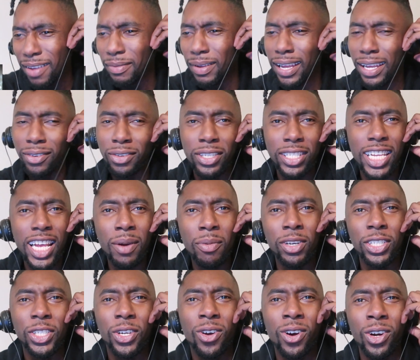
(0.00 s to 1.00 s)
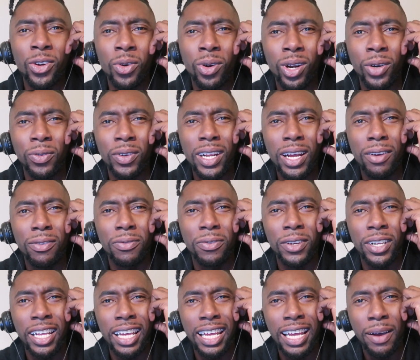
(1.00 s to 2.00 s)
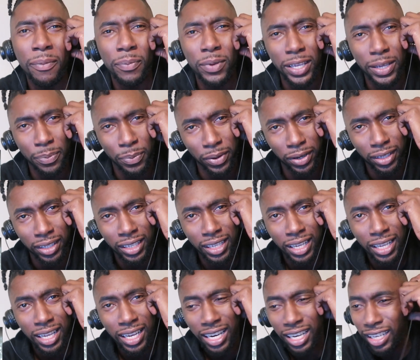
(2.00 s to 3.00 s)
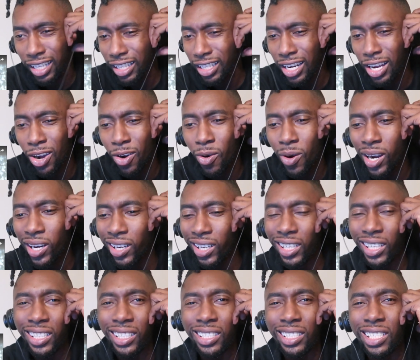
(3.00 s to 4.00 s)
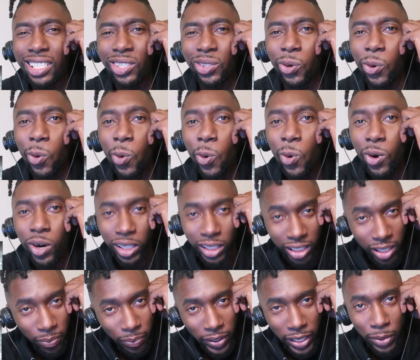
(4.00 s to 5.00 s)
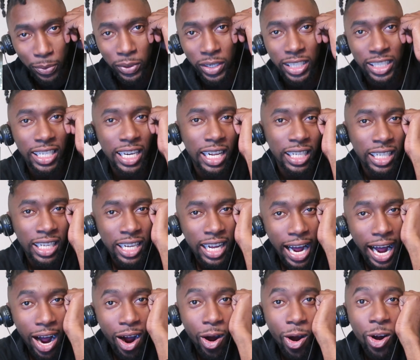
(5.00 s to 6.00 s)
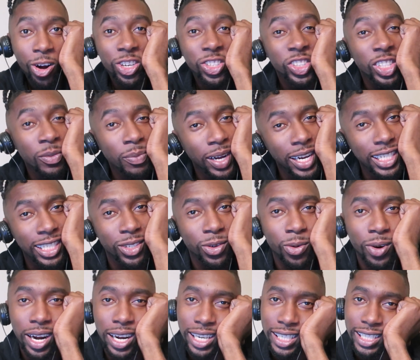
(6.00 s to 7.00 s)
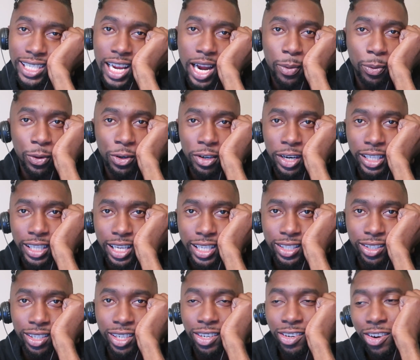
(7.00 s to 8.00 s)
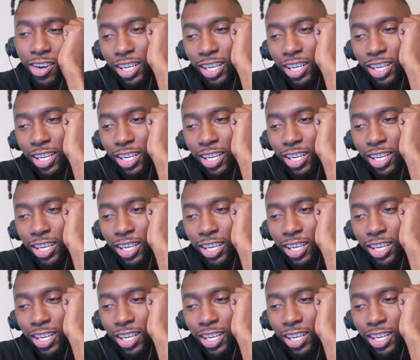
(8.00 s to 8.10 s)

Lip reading: Hey, you see how much gun roll for that video here, people. And I know one gun and two gun in the people. You see that? 100-man squad this year pre-writer son.